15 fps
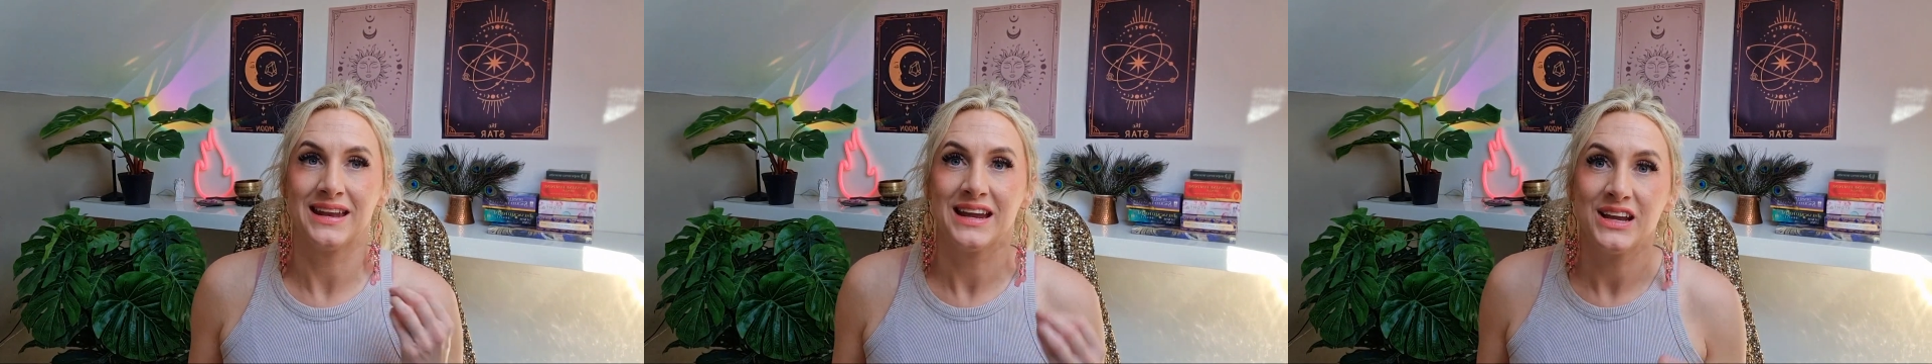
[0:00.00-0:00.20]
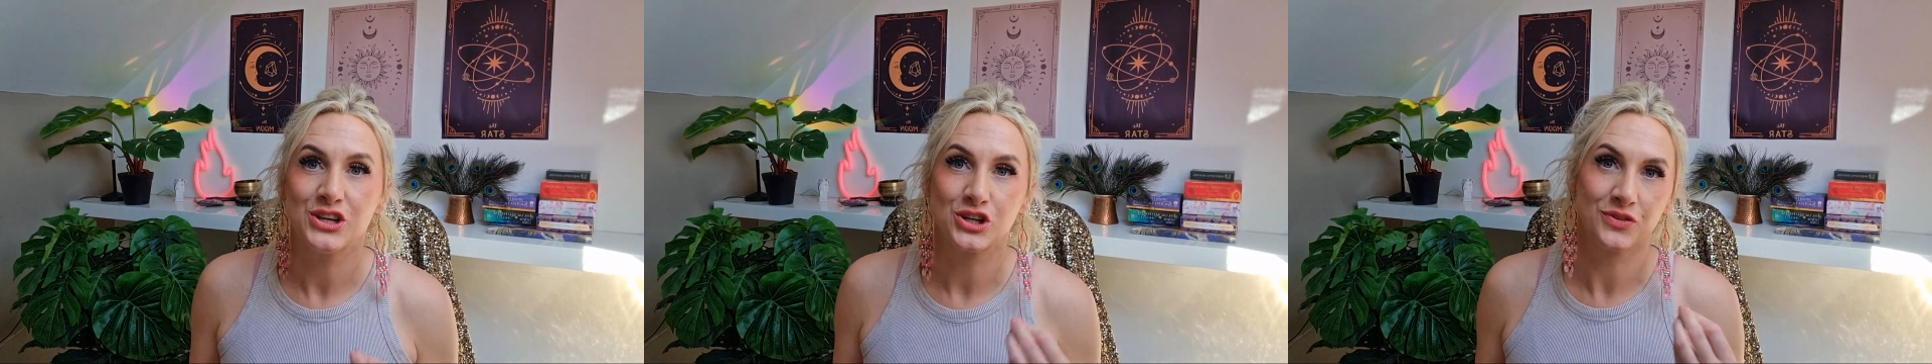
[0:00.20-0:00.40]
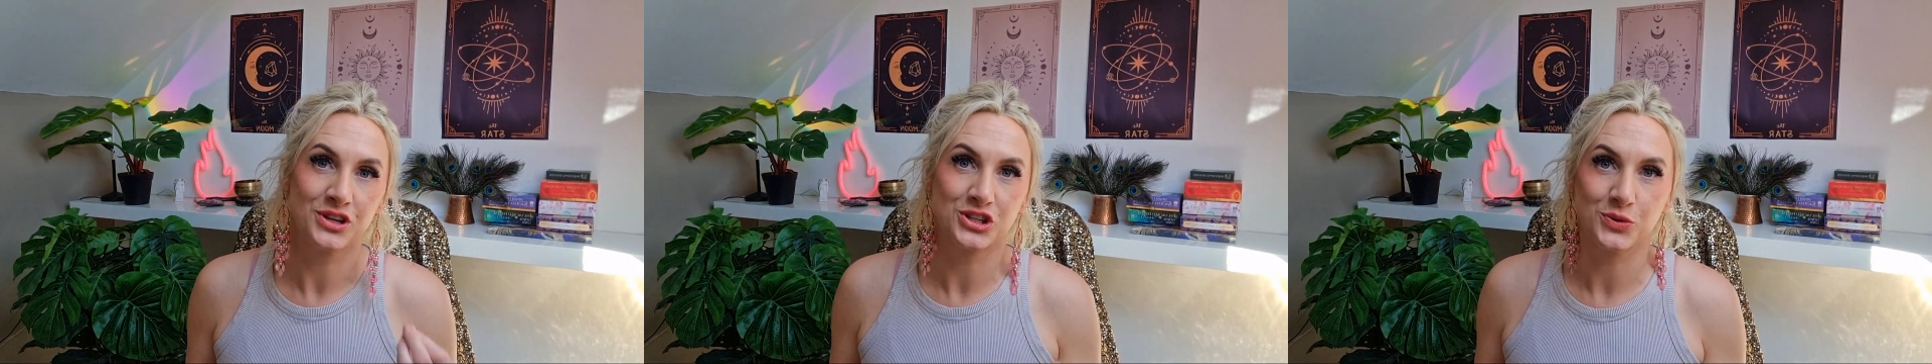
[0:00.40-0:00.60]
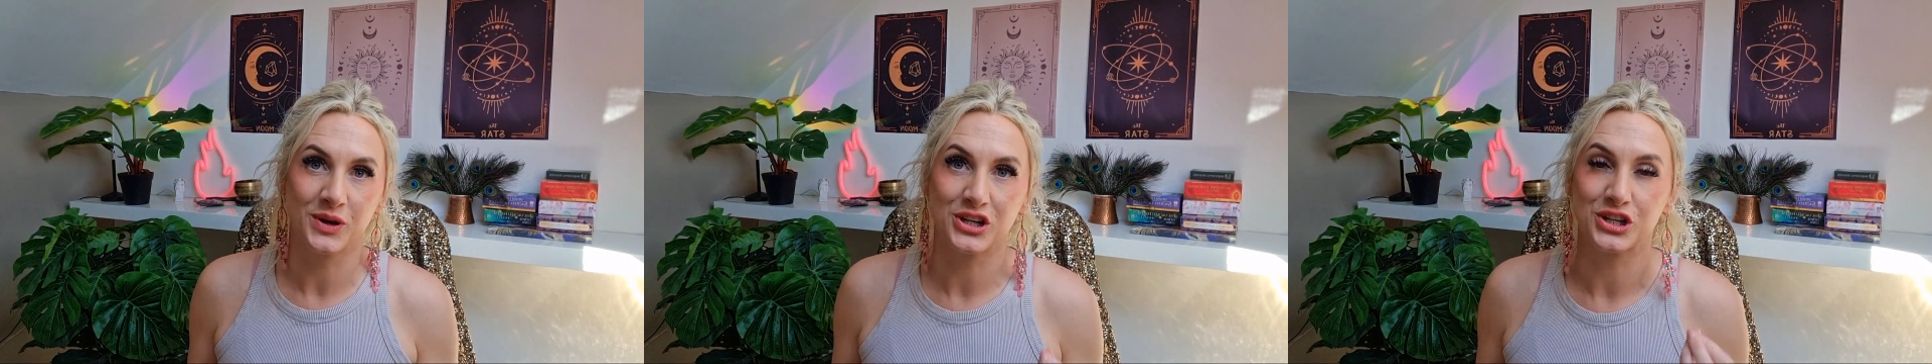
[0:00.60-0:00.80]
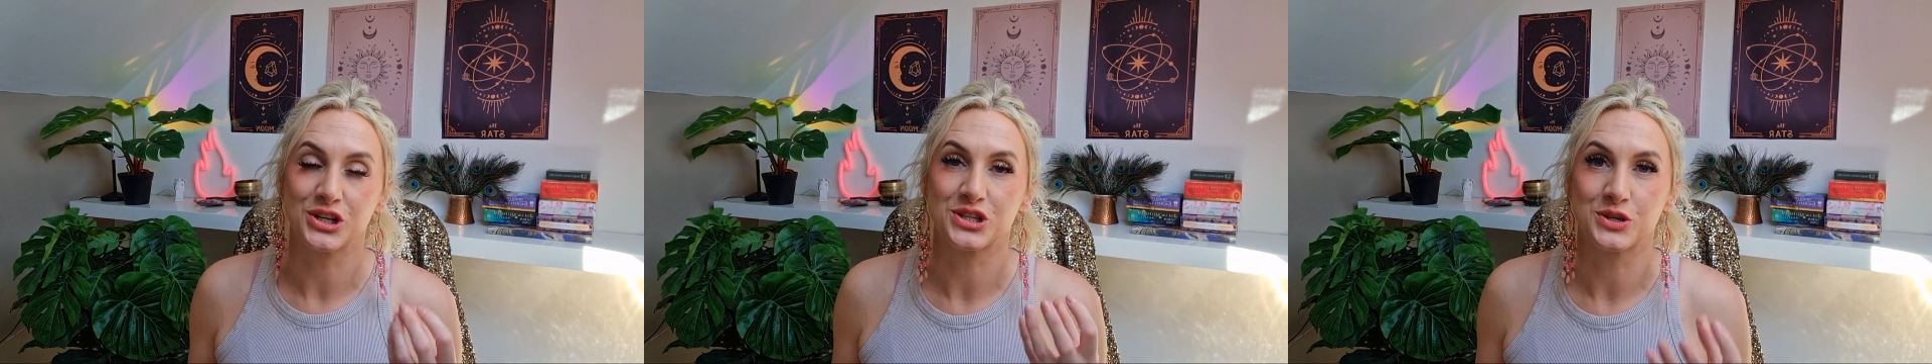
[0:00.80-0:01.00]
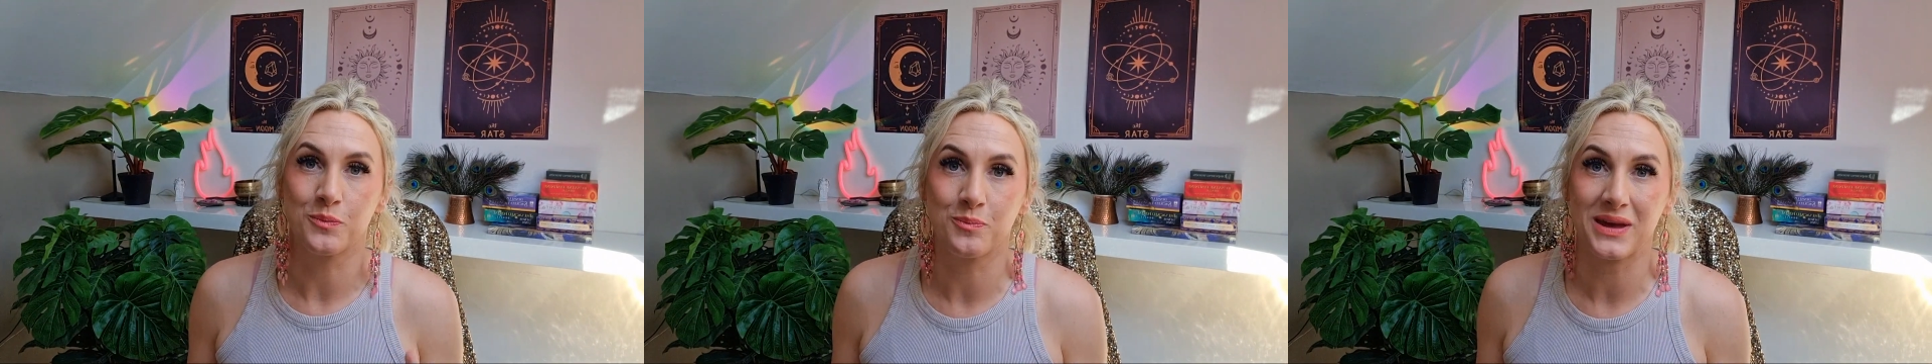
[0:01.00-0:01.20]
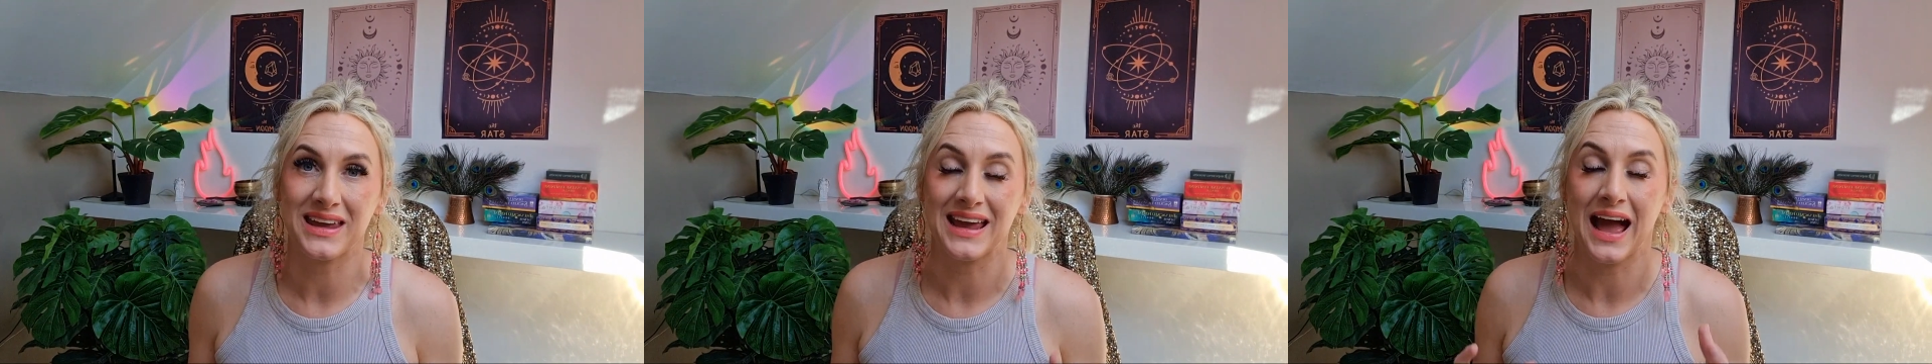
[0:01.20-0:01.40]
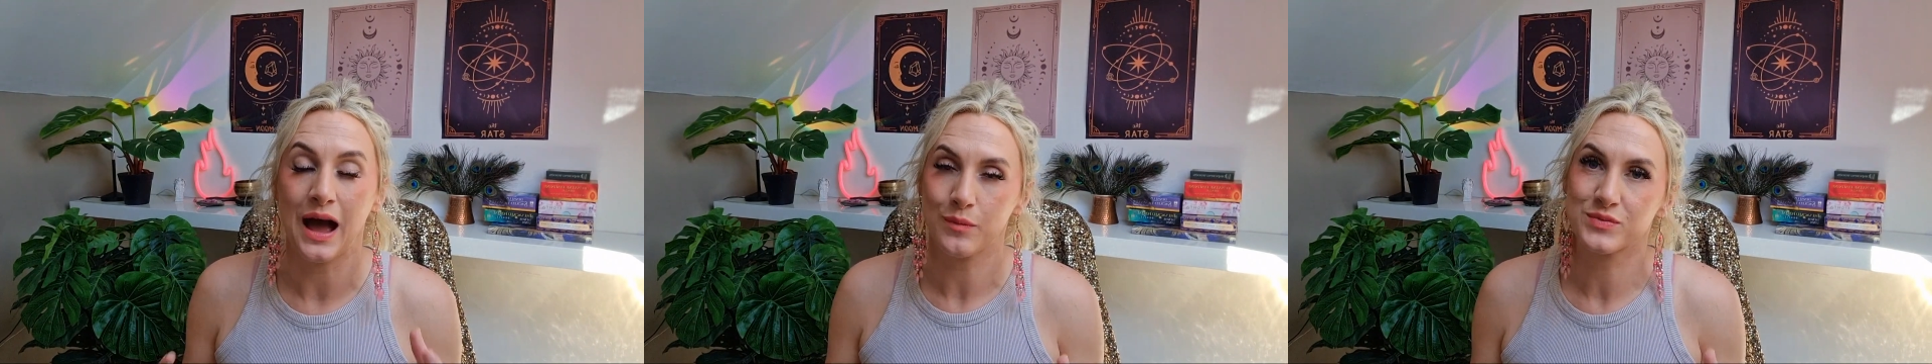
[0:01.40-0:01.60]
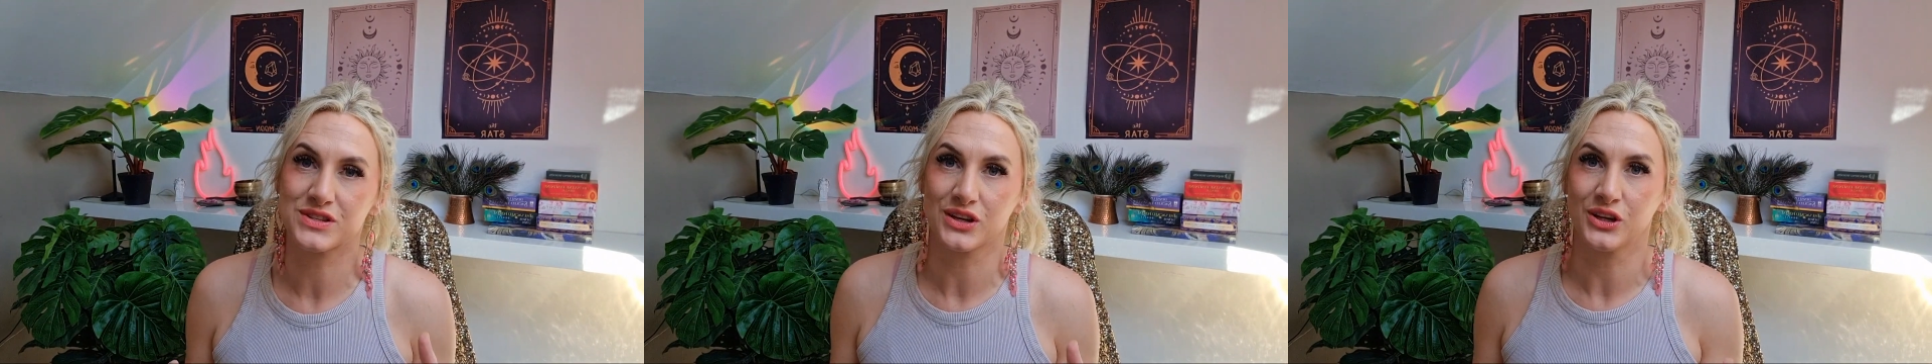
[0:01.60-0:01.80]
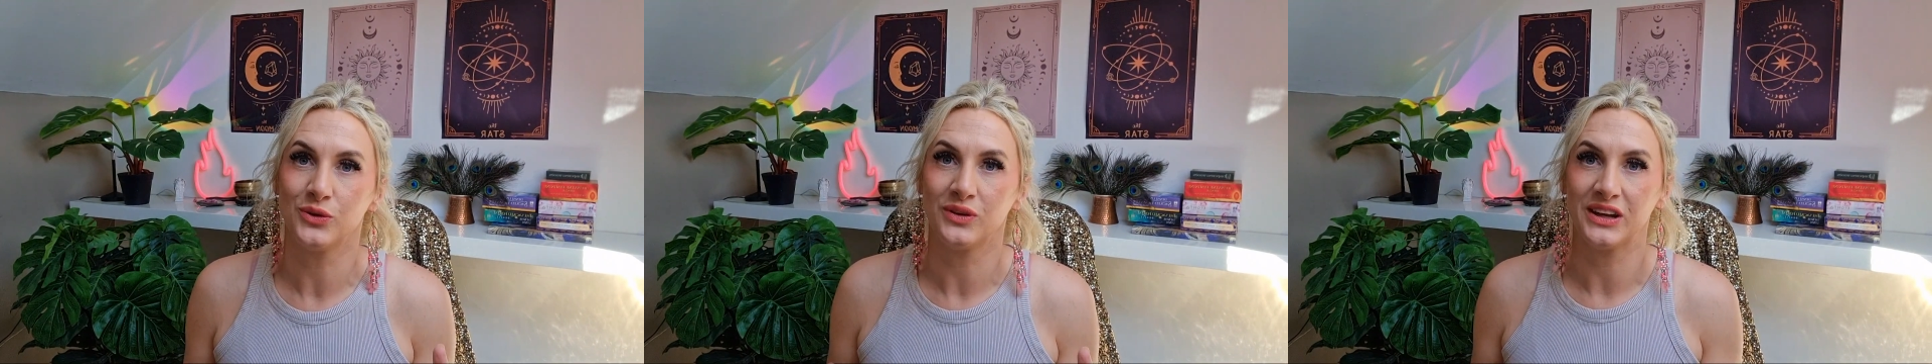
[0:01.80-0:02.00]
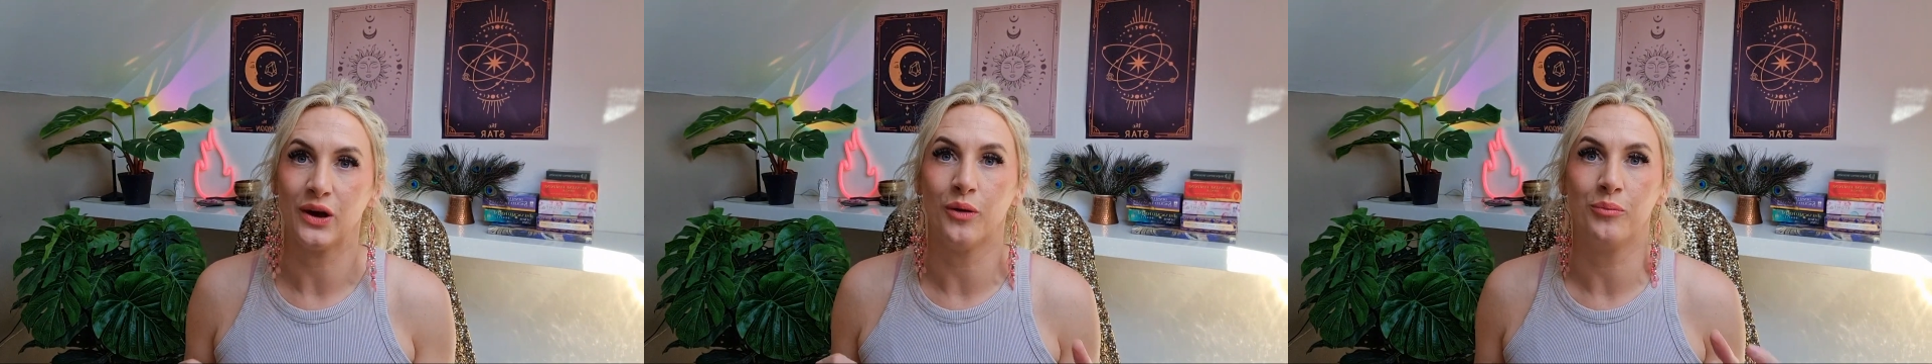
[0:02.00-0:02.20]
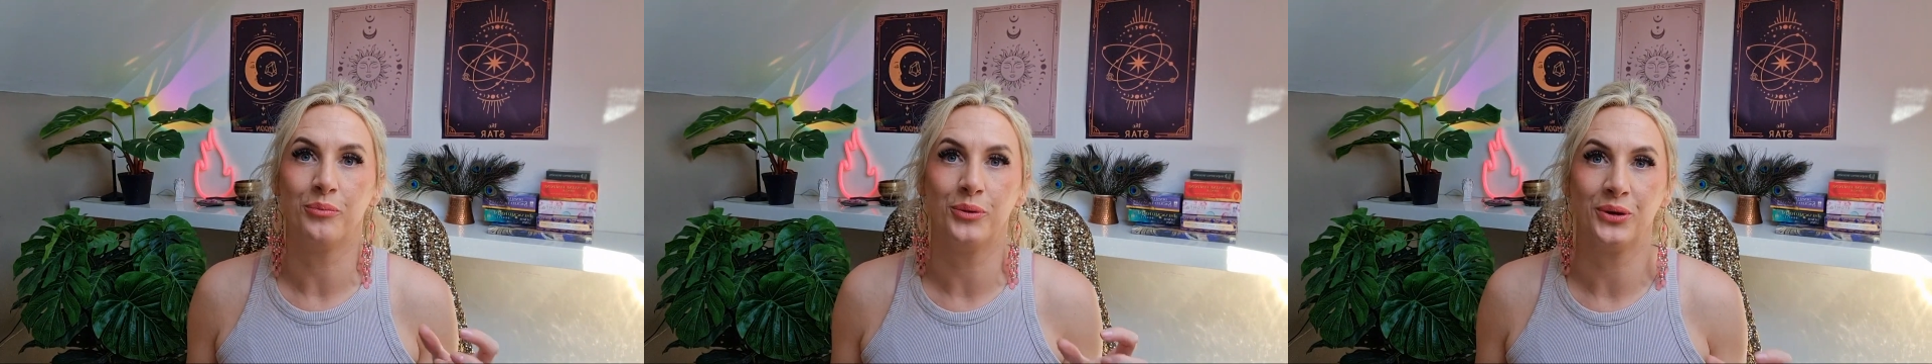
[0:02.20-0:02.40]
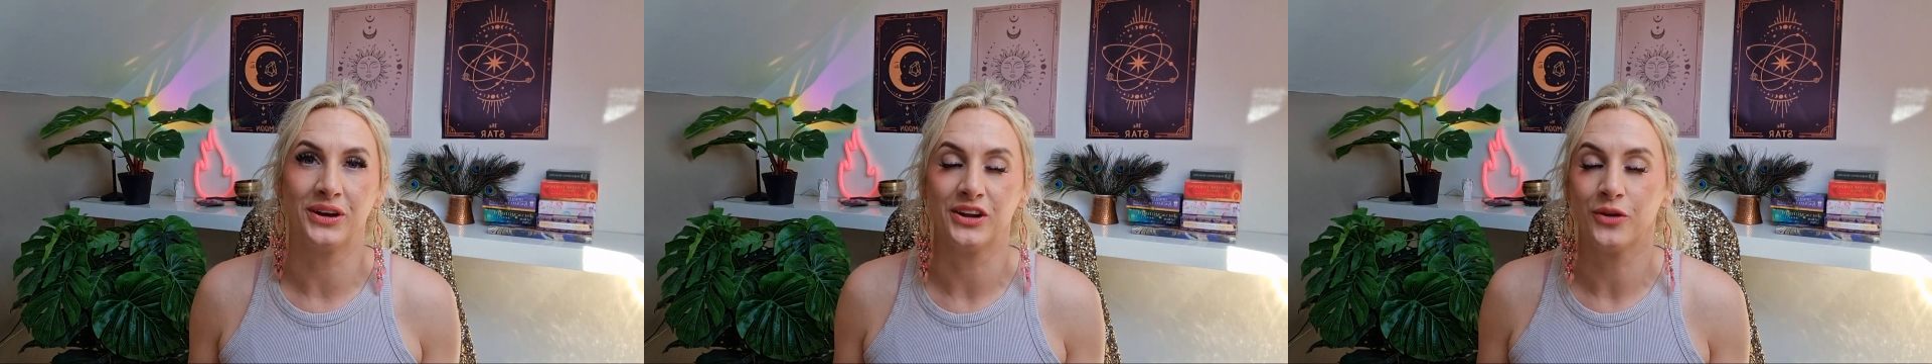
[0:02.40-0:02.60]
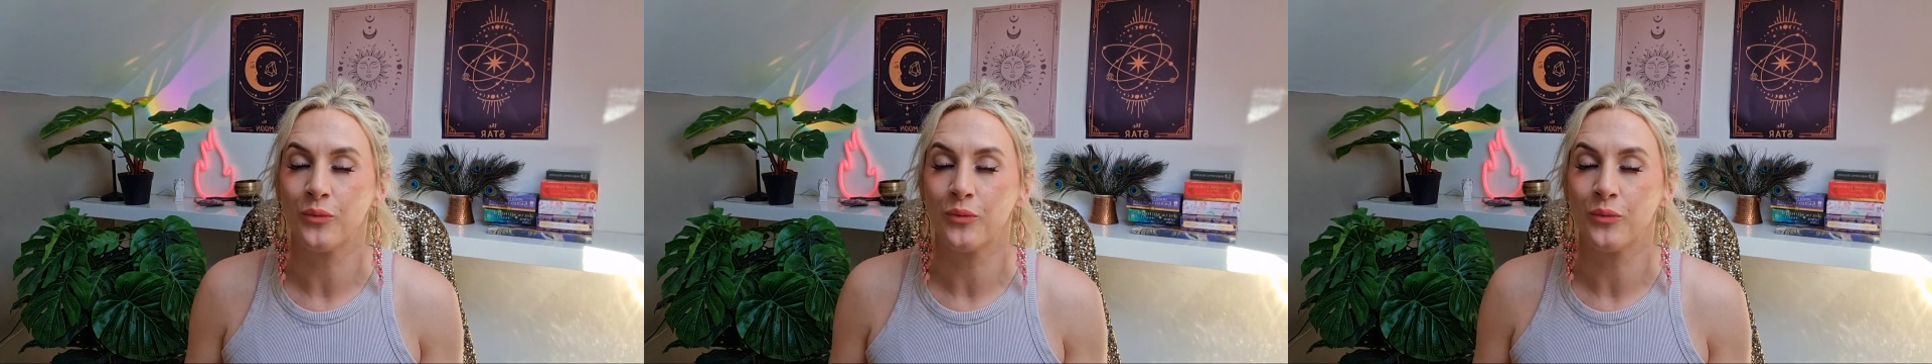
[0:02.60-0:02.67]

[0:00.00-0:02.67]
needs your intuition to be absolutely on point,